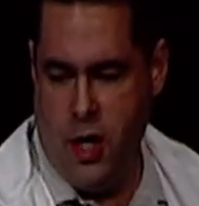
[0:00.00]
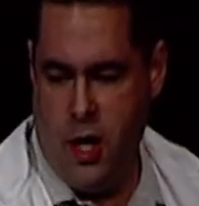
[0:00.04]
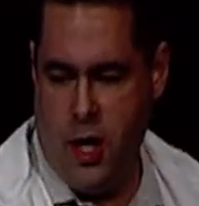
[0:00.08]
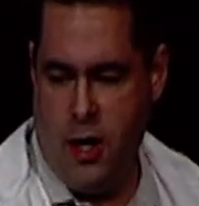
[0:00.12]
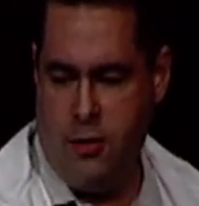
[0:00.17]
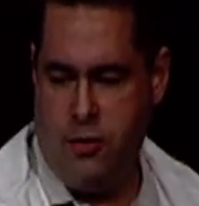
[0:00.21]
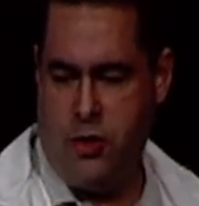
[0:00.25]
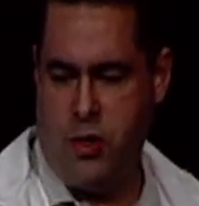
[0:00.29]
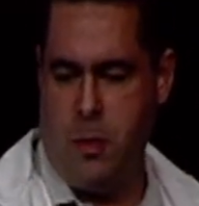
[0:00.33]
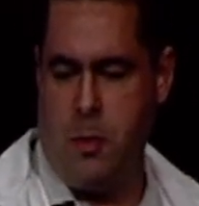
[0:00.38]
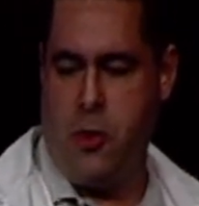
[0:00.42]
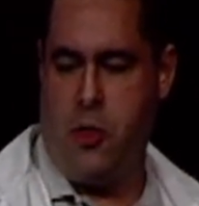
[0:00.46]
of
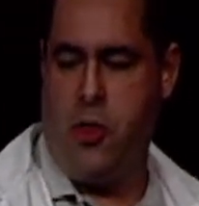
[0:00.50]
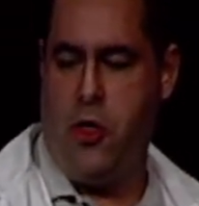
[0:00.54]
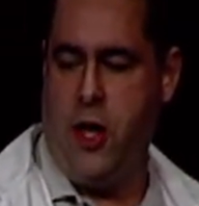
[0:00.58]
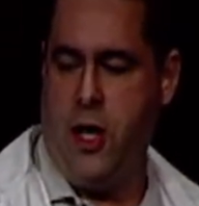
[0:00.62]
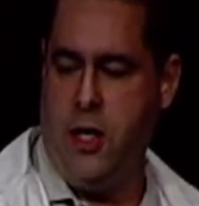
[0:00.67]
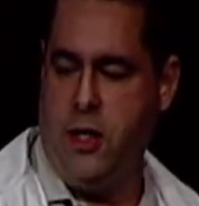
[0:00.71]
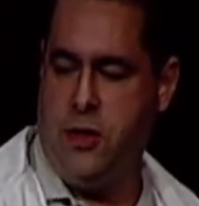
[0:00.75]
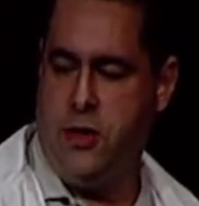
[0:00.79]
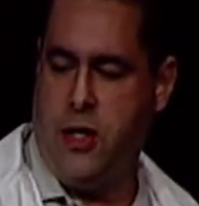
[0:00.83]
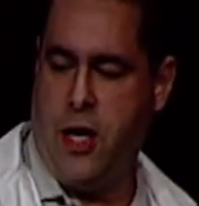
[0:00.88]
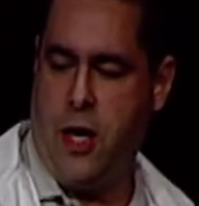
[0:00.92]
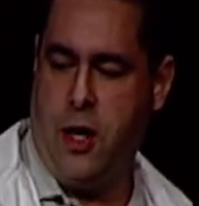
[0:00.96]
some
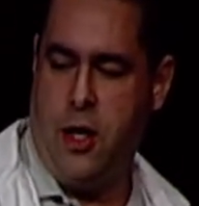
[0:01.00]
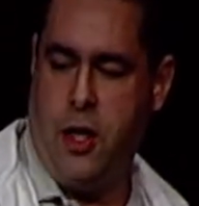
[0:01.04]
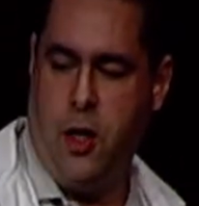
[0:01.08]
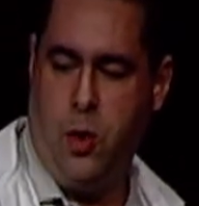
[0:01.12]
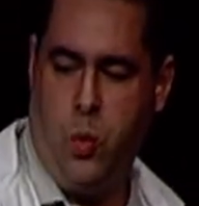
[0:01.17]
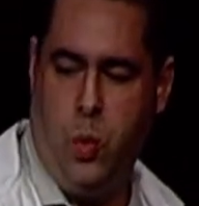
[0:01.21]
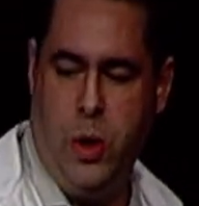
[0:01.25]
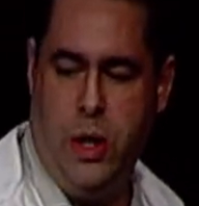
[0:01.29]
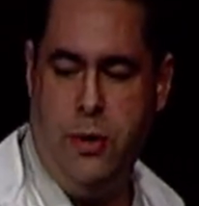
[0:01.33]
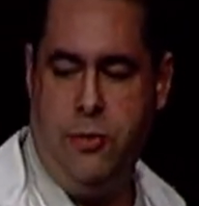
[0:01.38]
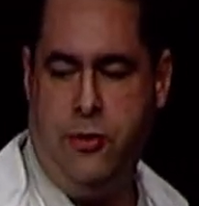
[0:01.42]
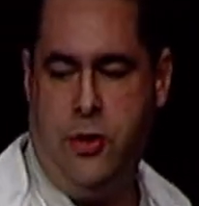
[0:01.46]
things that
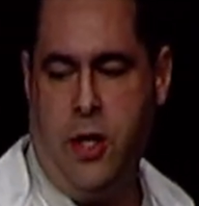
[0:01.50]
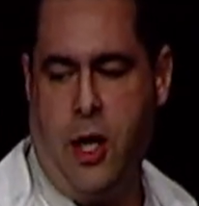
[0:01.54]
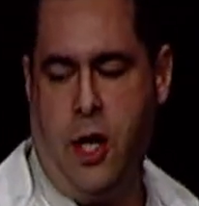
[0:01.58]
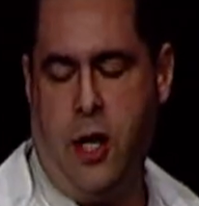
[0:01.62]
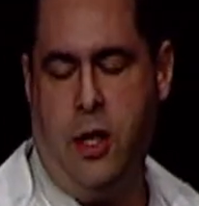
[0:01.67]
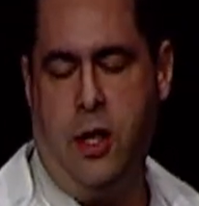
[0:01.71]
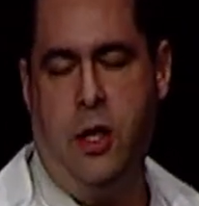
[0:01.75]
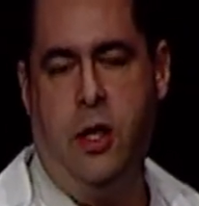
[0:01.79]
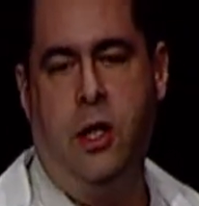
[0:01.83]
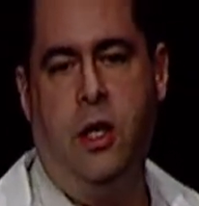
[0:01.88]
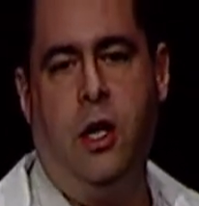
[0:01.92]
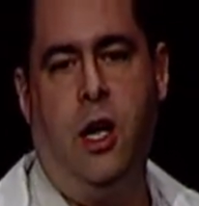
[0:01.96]
we've
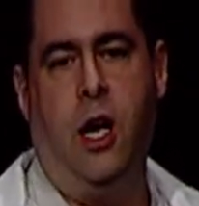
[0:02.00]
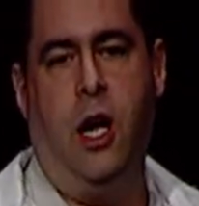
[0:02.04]
done